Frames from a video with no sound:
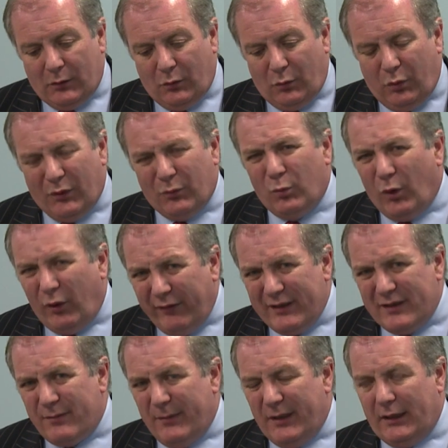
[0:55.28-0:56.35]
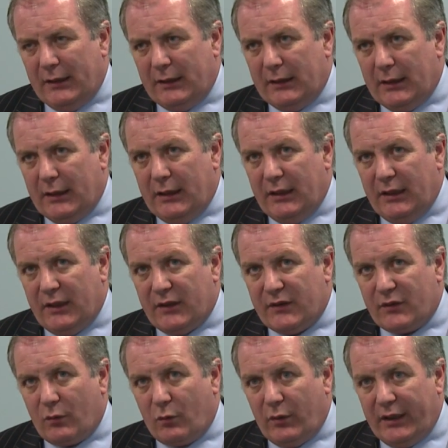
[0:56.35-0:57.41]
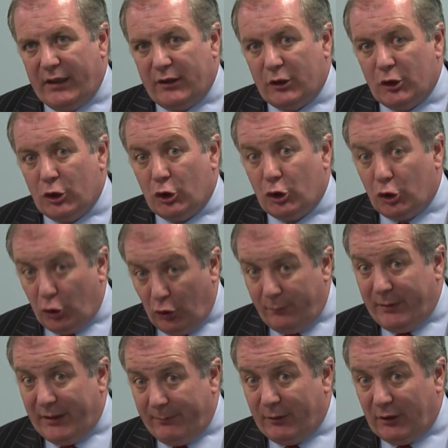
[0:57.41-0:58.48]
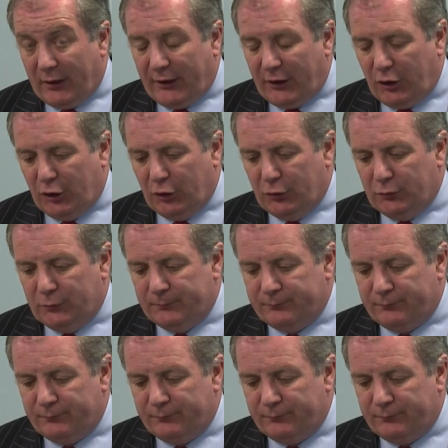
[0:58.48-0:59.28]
What worries me is when good people like you